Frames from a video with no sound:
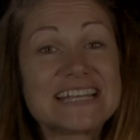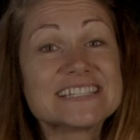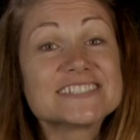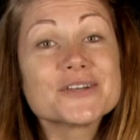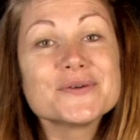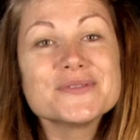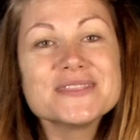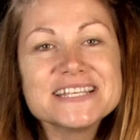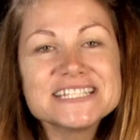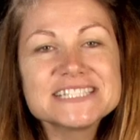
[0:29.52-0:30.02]

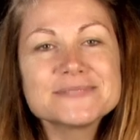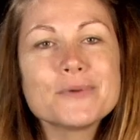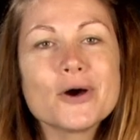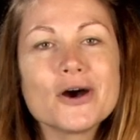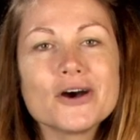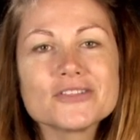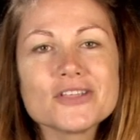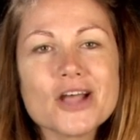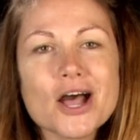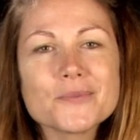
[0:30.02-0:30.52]
So in this
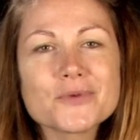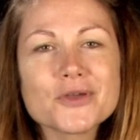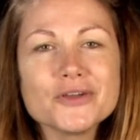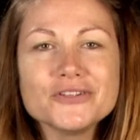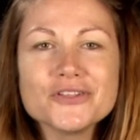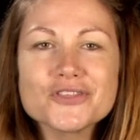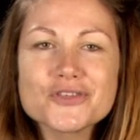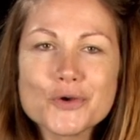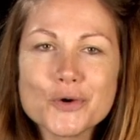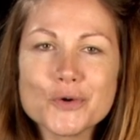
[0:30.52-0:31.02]
pod, I'm
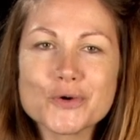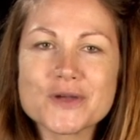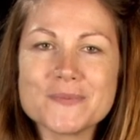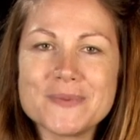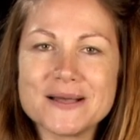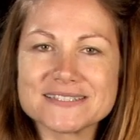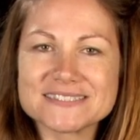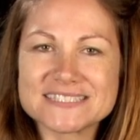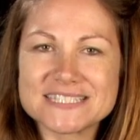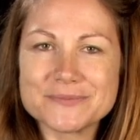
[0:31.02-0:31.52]
going to talk
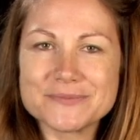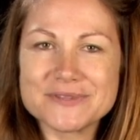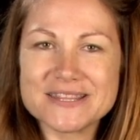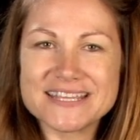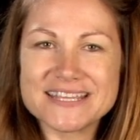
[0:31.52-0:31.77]
about some of